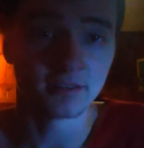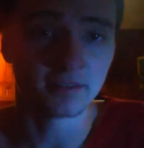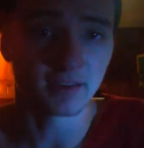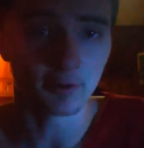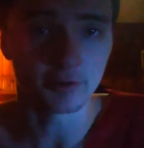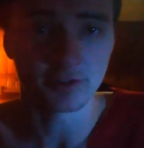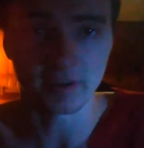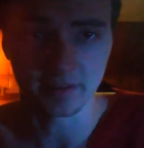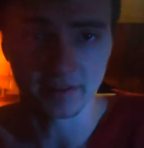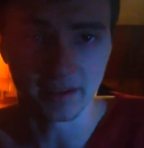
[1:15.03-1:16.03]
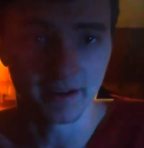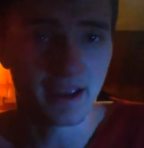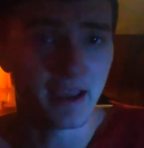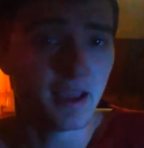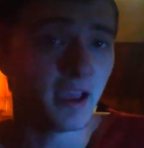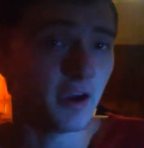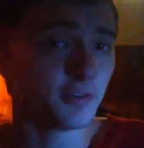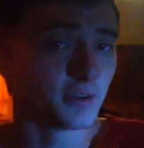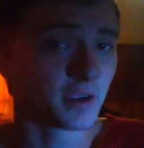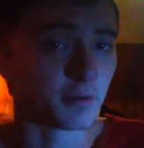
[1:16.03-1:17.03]
since I was 16. I
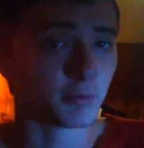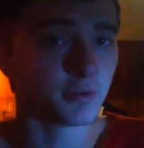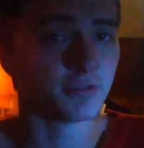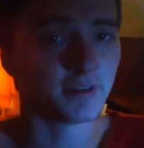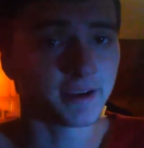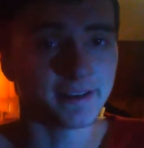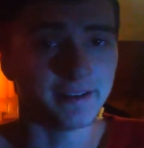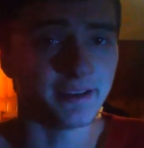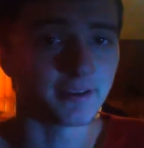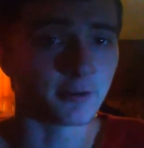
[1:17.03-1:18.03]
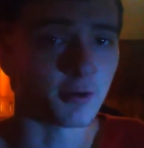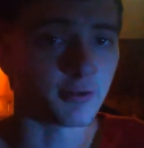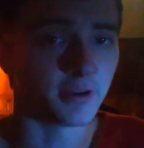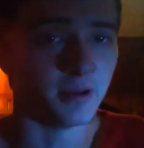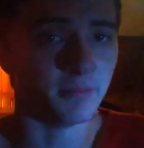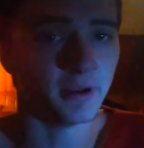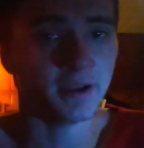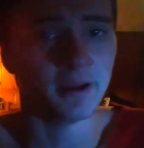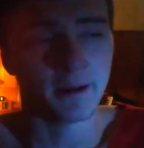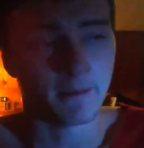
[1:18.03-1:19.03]
was like a real fucking dick growing up.
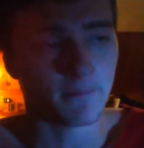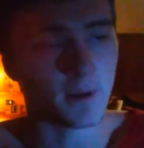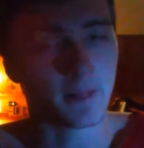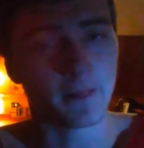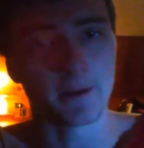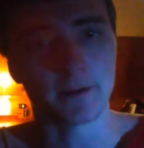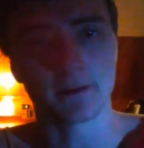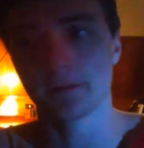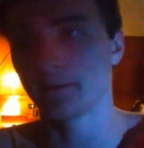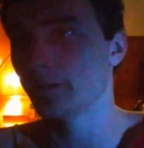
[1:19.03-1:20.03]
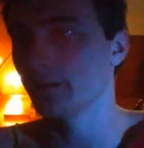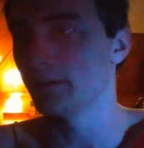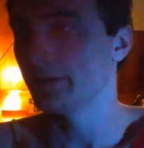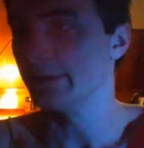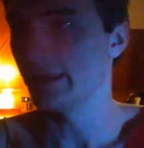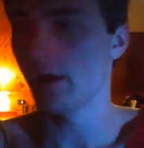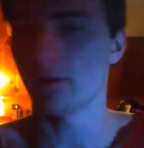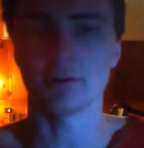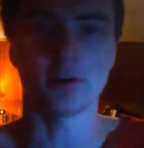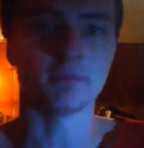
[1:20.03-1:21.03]
But like,
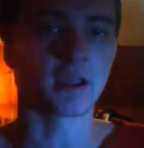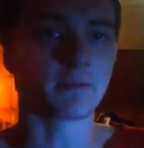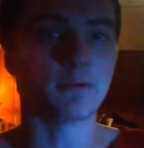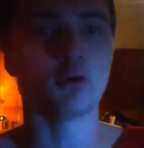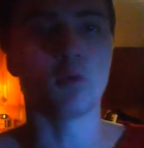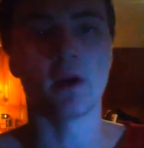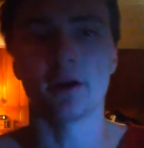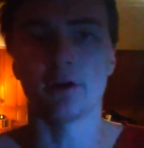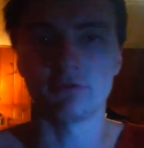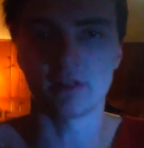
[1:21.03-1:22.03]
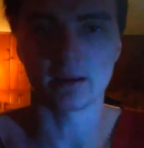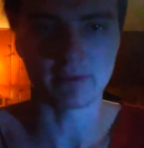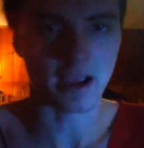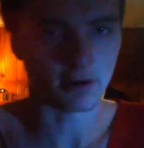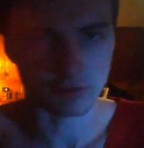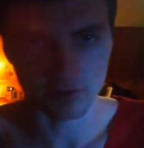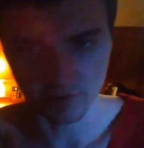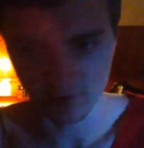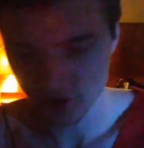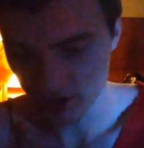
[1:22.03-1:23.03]
now, you know, I'm like more aware of like boundaries and